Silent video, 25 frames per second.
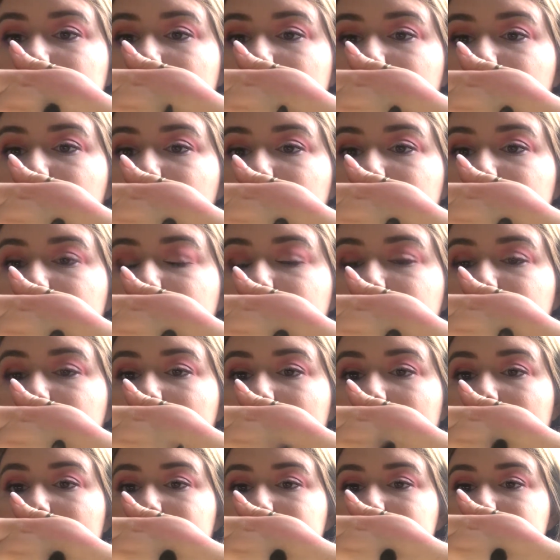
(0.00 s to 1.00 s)
that really
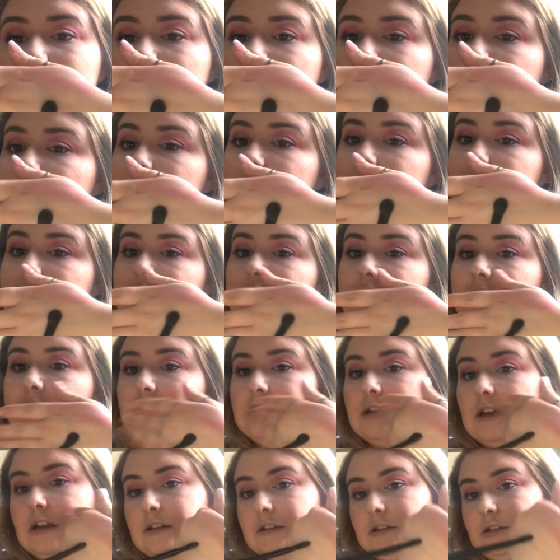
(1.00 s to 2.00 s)
flat,
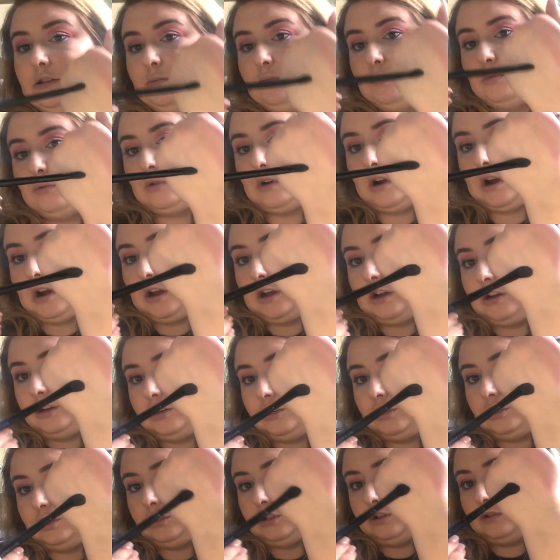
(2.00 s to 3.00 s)
dense
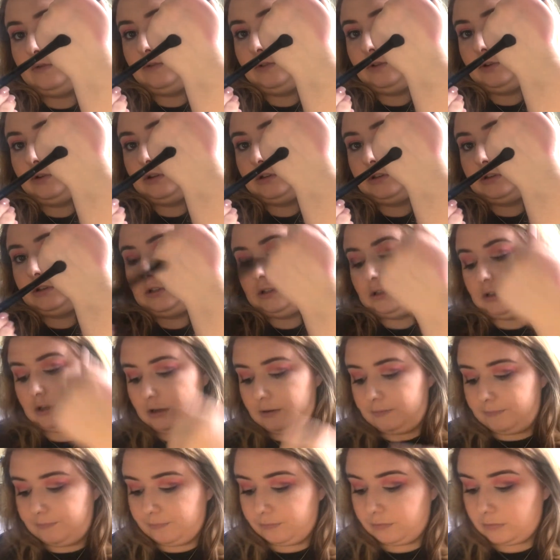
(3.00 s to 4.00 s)
brush, if you can
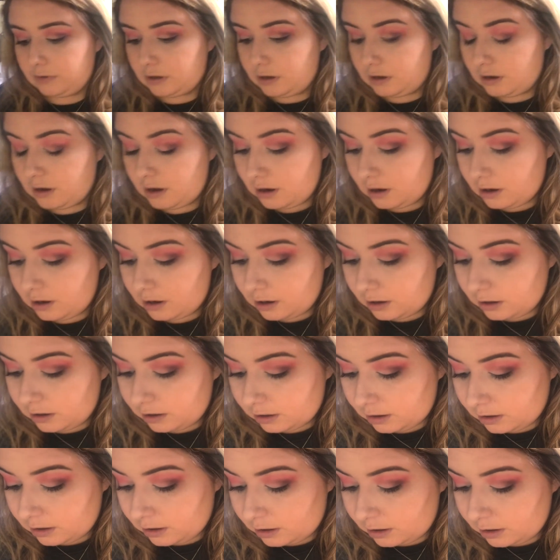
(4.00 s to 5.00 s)
see.
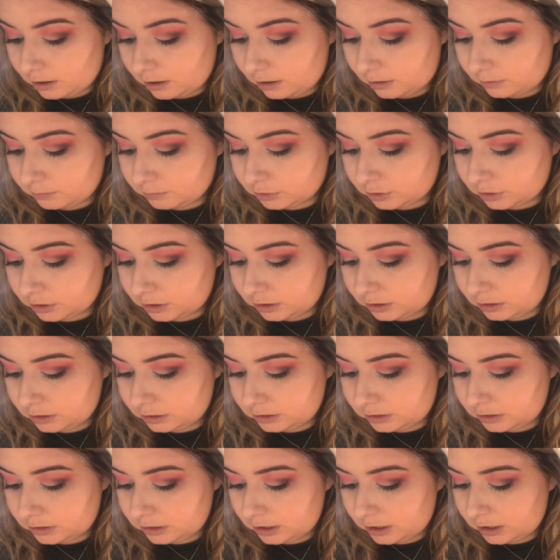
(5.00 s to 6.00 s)
And I'm just going to
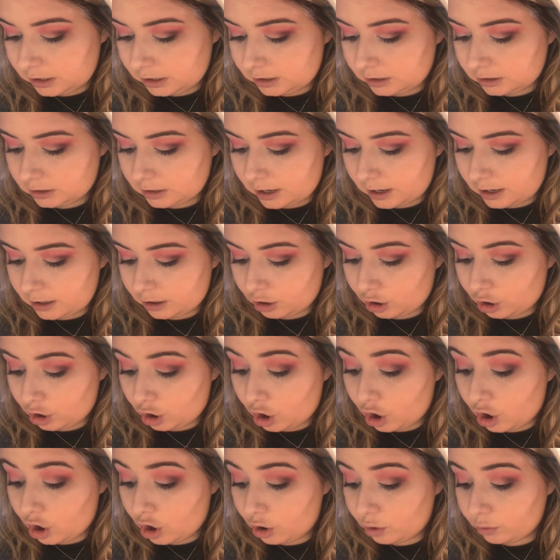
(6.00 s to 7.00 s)
take that and
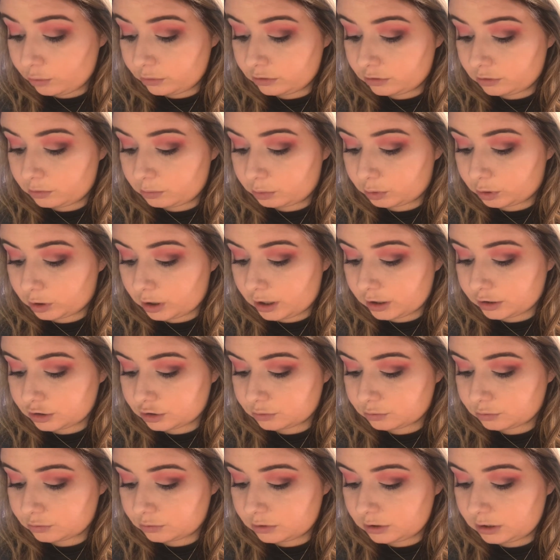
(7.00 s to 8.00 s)
coat the brush
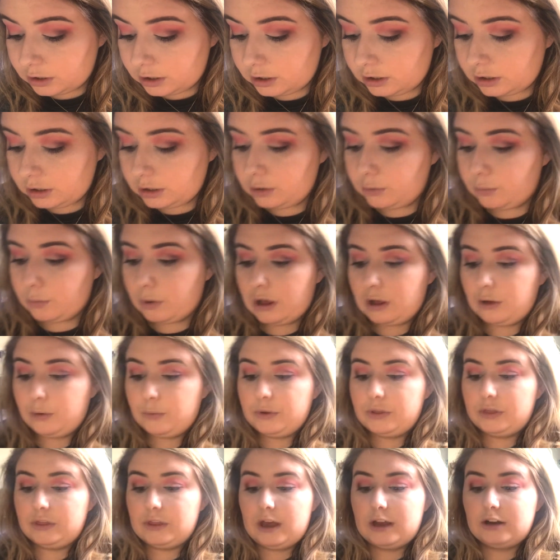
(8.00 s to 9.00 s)
really well
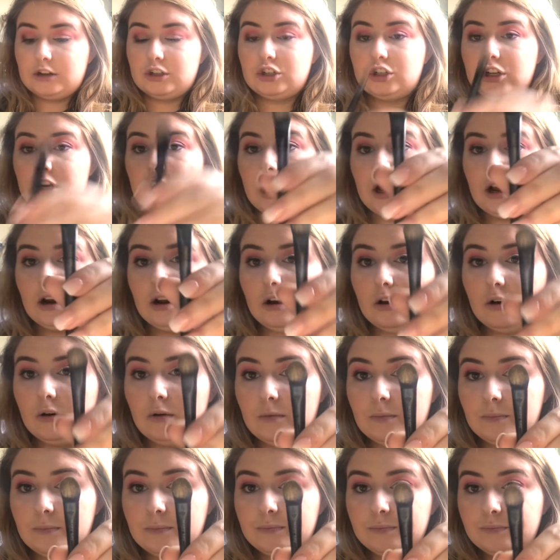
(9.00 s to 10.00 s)
with that
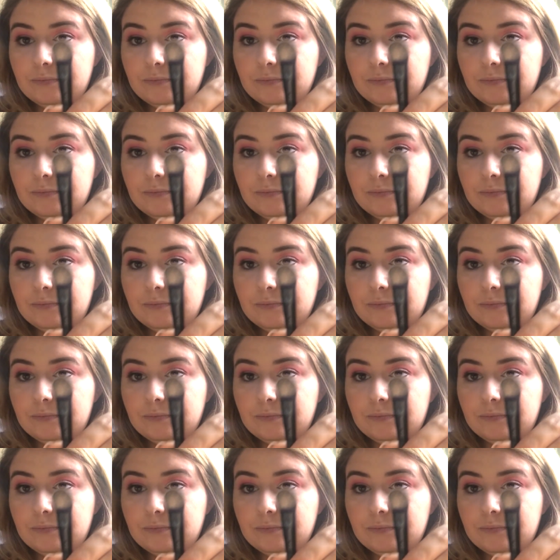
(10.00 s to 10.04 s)
shadow.